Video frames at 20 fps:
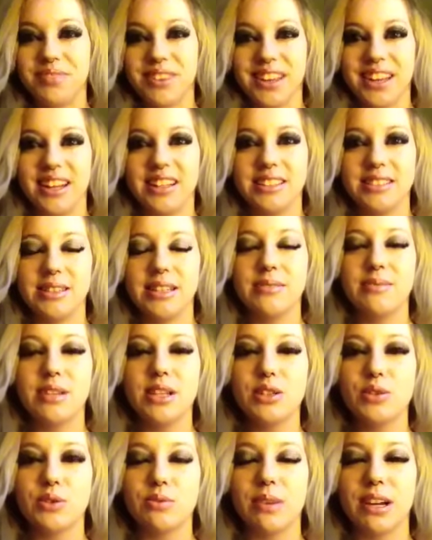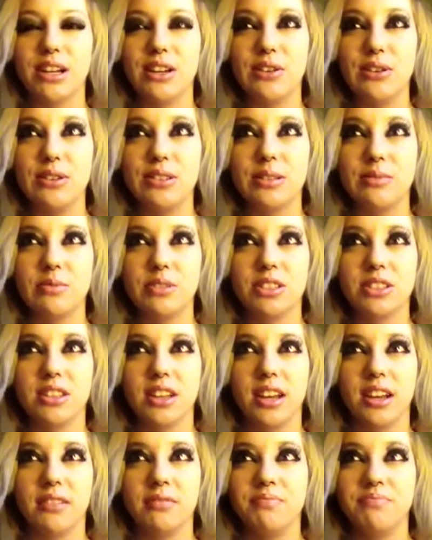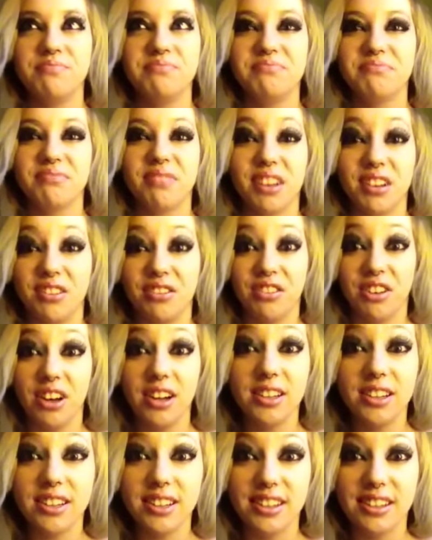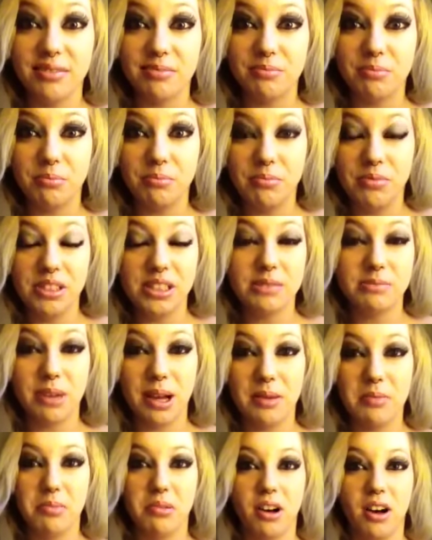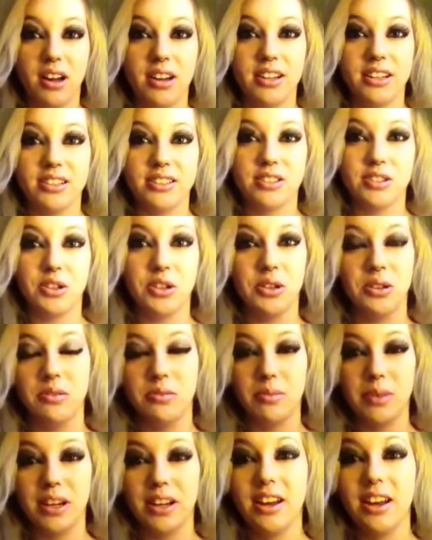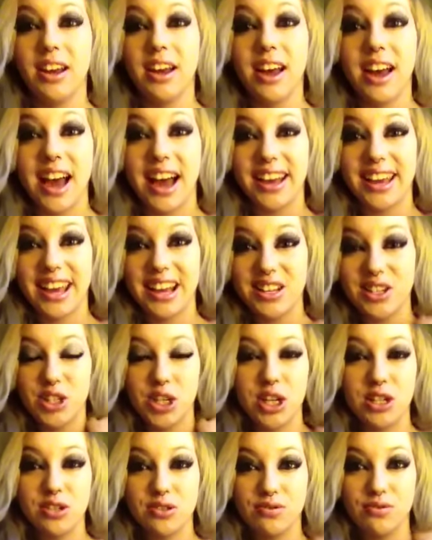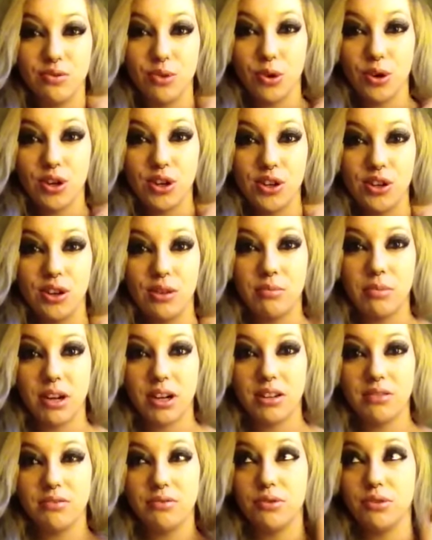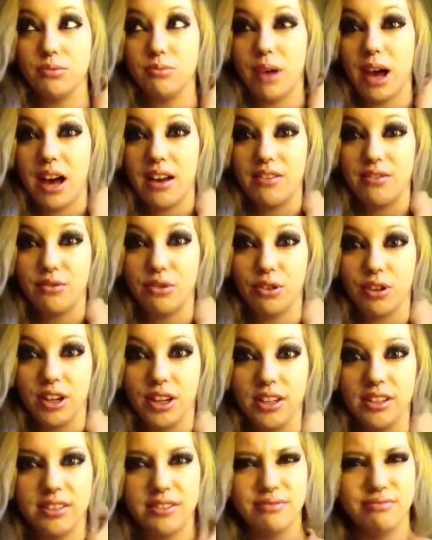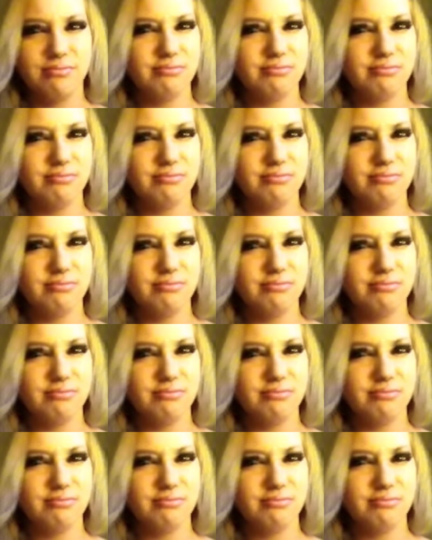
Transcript: And the same things with my nudes. I'm just like, fuck it. It's my body. So, I mean, I can't change it for you. I'm not going to feel bad for it.